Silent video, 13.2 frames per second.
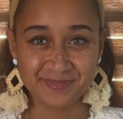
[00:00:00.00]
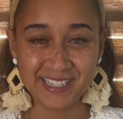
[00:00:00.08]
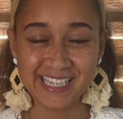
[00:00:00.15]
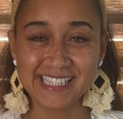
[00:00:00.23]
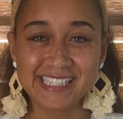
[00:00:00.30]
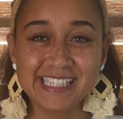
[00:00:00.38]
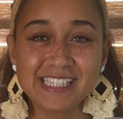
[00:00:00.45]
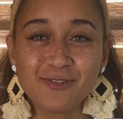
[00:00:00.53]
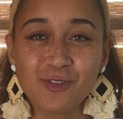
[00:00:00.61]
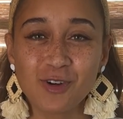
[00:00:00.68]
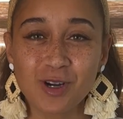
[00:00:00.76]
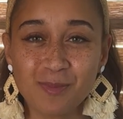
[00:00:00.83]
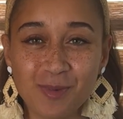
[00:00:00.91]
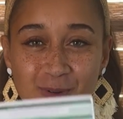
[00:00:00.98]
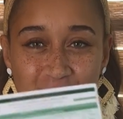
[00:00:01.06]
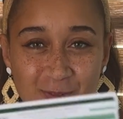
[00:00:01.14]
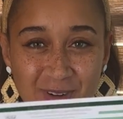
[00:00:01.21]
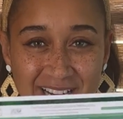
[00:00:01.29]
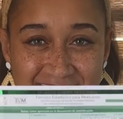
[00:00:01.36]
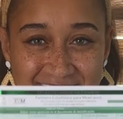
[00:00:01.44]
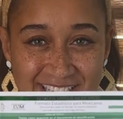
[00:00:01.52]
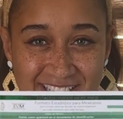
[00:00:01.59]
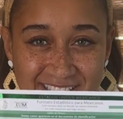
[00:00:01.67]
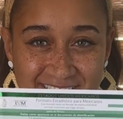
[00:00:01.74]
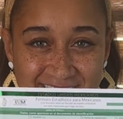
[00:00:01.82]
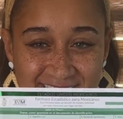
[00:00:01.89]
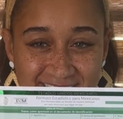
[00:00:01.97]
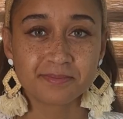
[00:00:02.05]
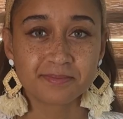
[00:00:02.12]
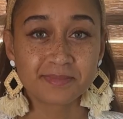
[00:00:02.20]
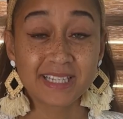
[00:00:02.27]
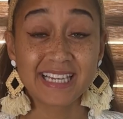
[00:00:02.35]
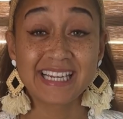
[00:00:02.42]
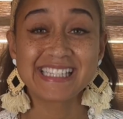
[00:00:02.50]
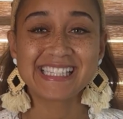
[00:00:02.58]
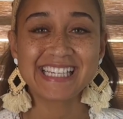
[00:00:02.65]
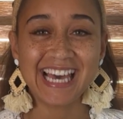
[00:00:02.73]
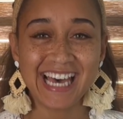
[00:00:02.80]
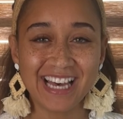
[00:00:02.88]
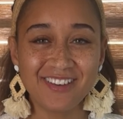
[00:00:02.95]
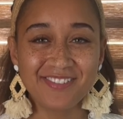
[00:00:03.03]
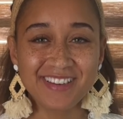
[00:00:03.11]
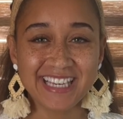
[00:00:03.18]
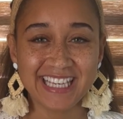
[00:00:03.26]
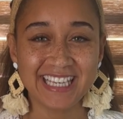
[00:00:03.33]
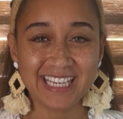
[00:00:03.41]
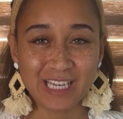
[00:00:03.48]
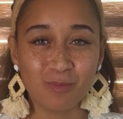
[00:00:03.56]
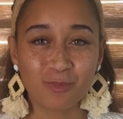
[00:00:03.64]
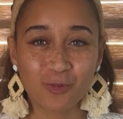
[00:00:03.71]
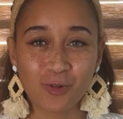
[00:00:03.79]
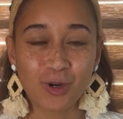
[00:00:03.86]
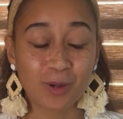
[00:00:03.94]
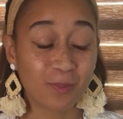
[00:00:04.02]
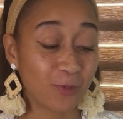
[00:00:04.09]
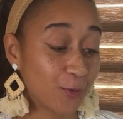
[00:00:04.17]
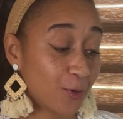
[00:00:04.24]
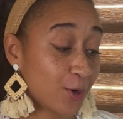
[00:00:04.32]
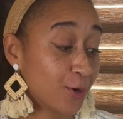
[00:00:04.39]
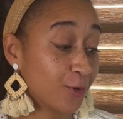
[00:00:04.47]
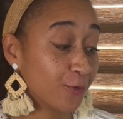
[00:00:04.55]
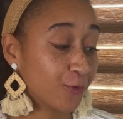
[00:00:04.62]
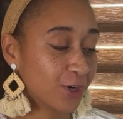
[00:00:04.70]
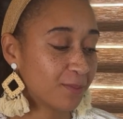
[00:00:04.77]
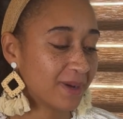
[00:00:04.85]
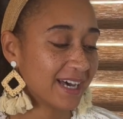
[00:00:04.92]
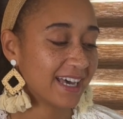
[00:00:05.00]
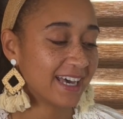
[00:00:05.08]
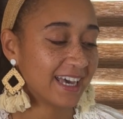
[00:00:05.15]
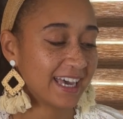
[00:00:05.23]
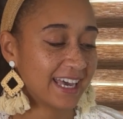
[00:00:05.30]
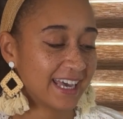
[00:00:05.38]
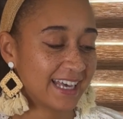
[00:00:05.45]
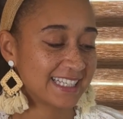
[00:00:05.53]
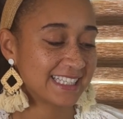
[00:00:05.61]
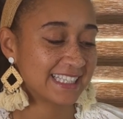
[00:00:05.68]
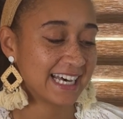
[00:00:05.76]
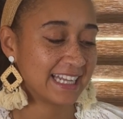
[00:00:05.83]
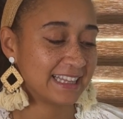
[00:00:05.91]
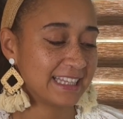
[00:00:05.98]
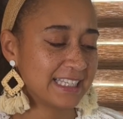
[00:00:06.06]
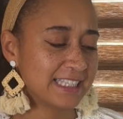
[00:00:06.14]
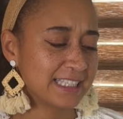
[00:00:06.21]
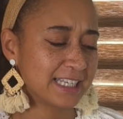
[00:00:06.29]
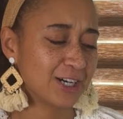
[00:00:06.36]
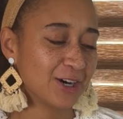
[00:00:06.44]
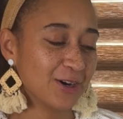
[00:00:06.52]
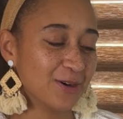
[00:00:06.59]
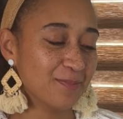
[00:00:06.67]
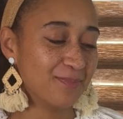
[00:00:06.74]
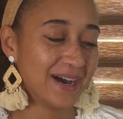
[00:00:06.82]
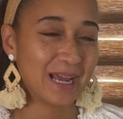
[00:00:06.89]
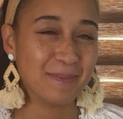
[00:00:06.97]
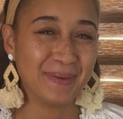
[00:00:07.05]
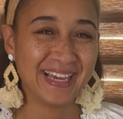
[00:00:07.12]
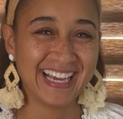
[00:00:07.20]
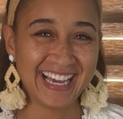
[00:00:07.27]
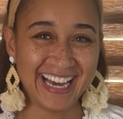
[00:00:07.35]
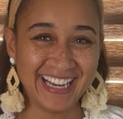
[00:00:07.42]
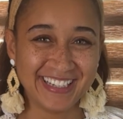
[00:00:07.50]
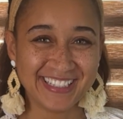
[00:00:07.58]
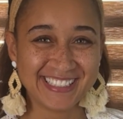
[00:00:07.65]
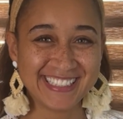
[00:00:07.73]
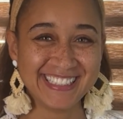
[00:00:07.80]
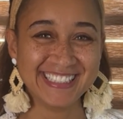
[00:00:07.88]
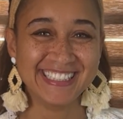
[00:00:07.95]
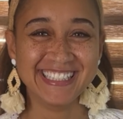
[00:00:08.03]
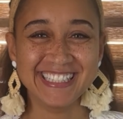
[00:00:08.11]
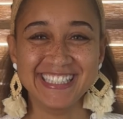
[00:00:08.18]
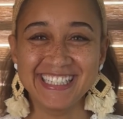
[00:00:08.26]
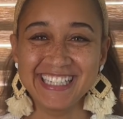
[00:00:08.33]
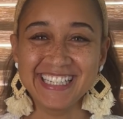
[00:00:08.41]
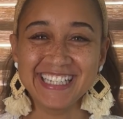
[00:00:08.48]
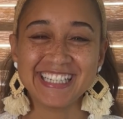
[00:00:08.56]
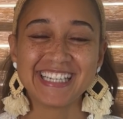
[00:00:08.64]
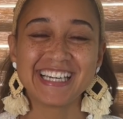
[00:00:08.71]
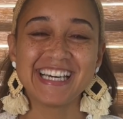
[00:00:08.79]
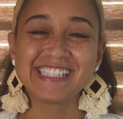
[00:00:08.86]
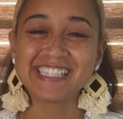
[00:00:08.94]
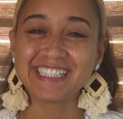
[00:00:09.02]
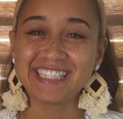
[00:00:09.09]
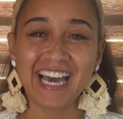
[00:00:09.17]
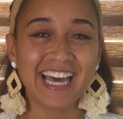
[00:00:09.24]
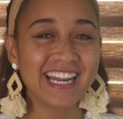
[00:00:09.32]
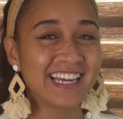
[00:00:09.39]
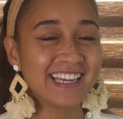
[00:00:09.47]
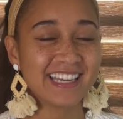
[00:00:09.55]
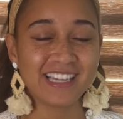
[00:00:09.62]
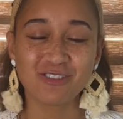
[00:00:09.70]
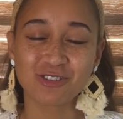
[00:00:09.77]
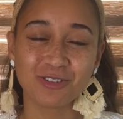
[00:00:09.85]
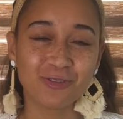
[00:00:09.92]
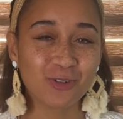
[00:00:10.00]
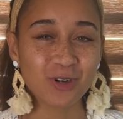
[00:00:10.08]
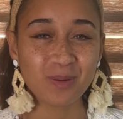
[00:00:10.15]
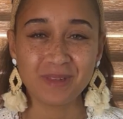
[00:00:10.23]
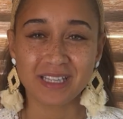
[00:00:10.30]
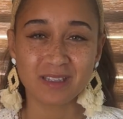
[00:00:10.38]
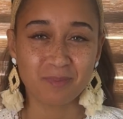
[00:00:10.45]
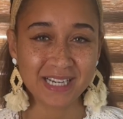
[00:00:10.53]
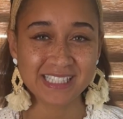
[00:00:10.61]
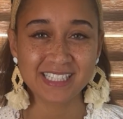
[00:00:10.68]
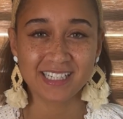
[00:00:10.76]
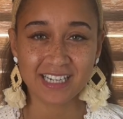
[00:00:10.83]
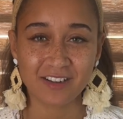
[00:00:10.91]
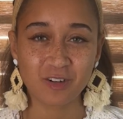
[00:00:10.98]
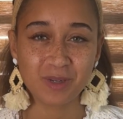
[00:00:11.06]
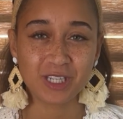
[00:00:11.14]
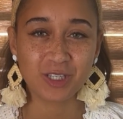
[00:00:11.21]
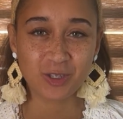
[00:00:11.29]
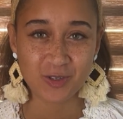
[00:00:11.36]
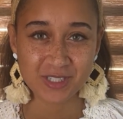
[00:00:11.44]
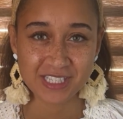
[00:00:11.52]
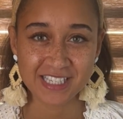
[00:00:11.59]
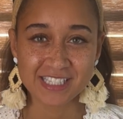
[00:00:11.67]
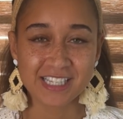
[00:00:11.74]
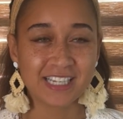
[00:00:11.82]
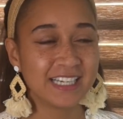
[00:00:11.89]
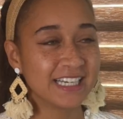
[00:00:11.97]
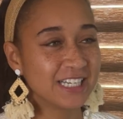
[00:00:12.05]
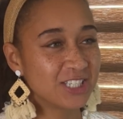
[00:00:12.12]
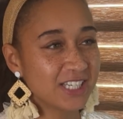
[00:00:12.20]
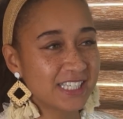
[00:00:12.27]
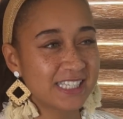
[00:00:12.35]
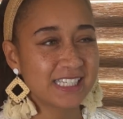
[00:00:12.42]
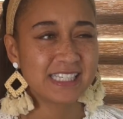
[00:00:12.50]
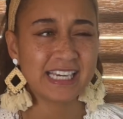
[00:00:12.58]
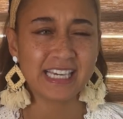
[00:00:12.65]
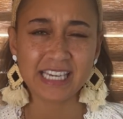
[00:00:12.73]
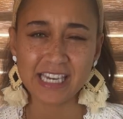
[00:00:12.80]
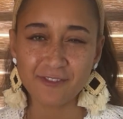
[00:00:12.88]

It's this form right here. It is the FEM form, or Forma Estadístico para Mexicanos. It's a data entry form that the Mexican government uses just to take